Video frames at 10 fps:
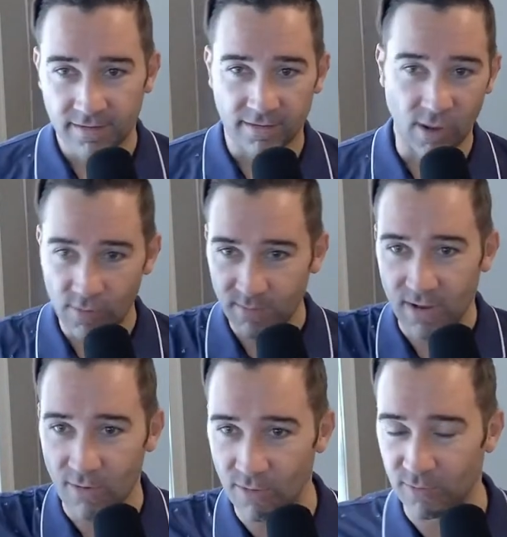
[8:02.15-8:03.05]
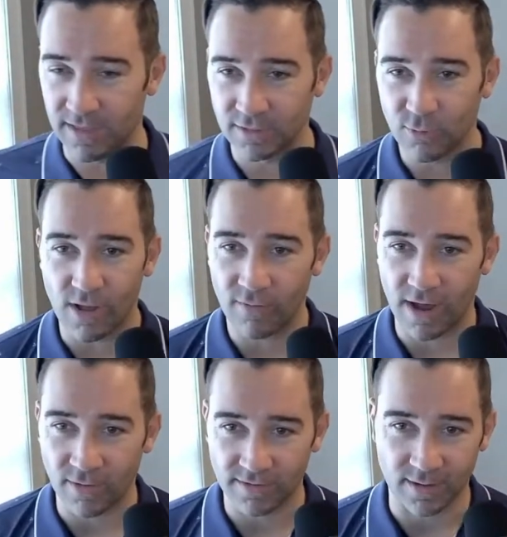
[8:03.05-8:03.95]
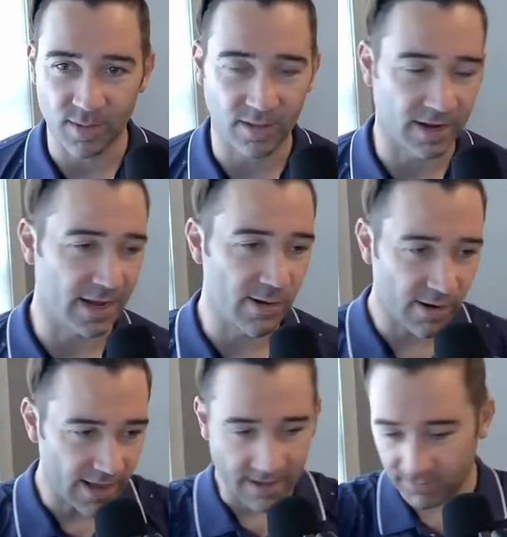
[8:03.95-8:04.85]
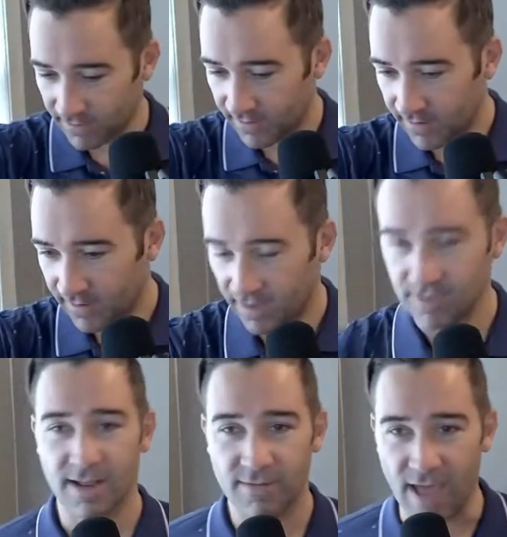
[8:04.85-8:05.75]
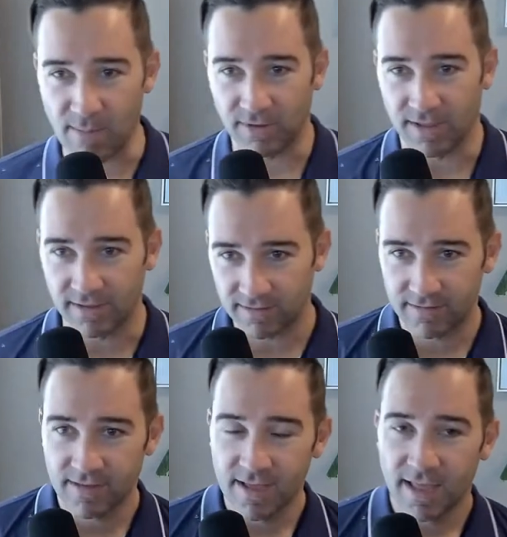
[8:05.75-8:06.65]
lo and behold, within 12 hours in the middle of the night, you already have a of applicants,